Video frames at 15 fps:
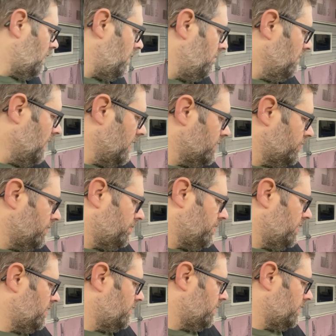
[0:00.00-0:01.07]
heads were
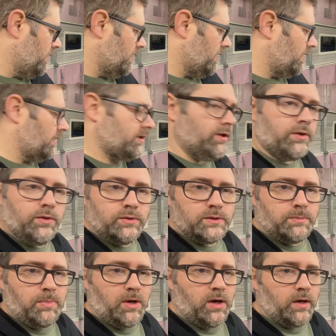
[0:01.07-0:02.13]
pretty dirty. I took those
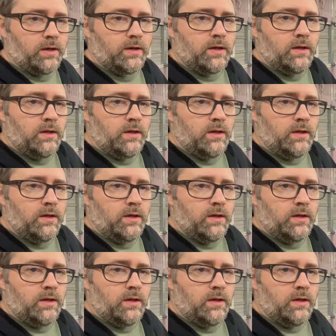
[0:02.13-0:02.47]
apart,